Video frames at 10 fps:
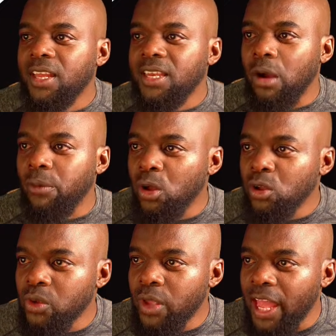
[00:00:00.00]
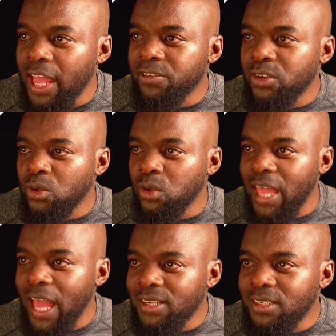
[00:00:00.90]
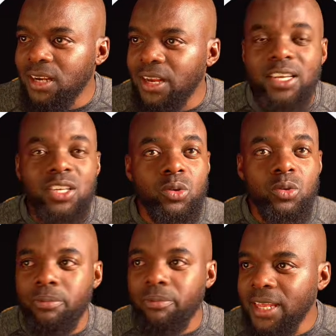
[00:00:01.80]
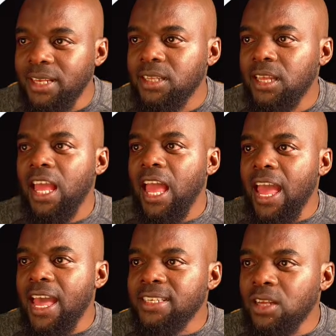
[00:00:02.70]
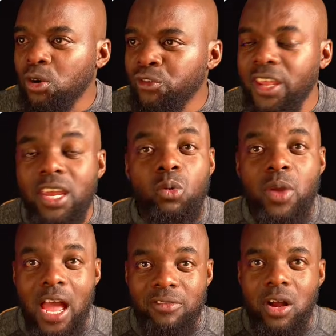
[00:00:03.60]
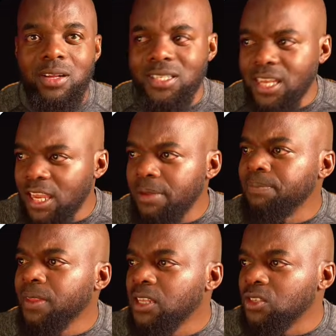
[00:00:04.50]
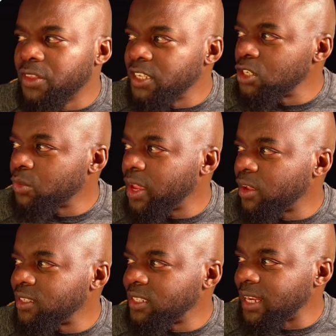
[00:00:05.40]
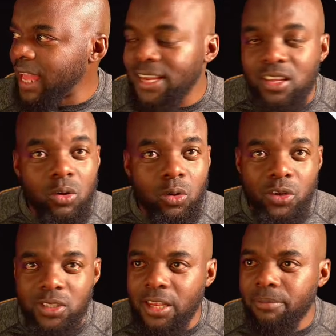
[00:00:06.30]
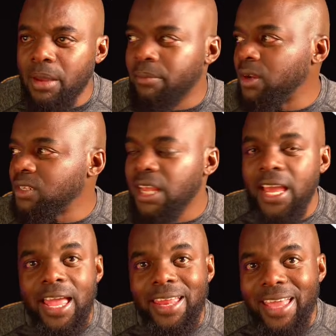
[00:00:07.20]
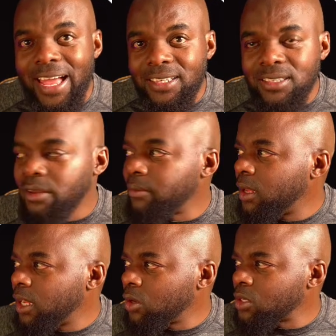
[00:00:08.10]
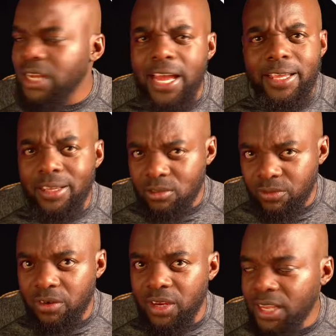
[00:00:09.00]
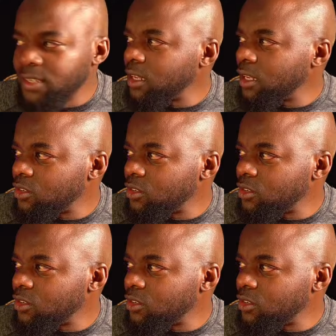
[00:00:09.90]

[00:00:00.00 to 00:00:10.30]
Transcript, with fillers: Now we also have Google Calendar and Google Meet. And over here we have our team. So this is where you can start adding all your team members and adding them looks like it's very easy.